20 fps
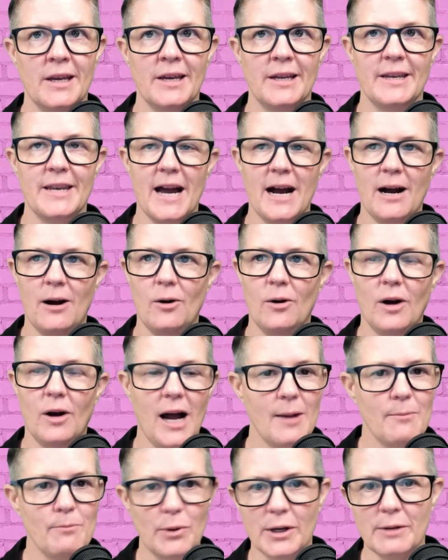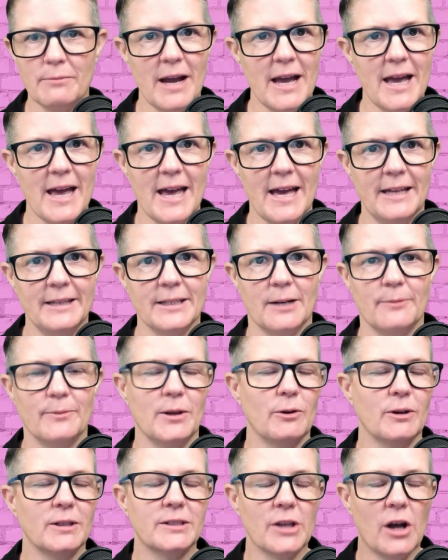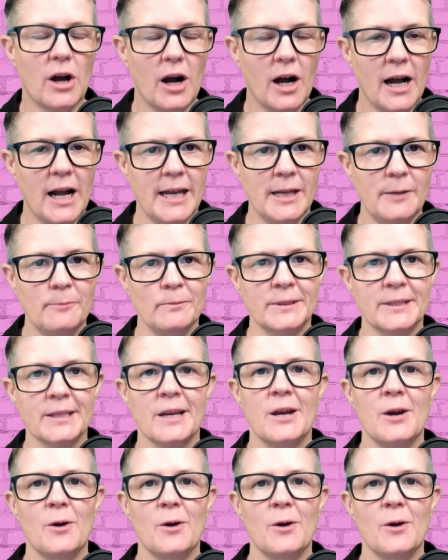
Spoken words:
Now, I'm putting my hand up. There are times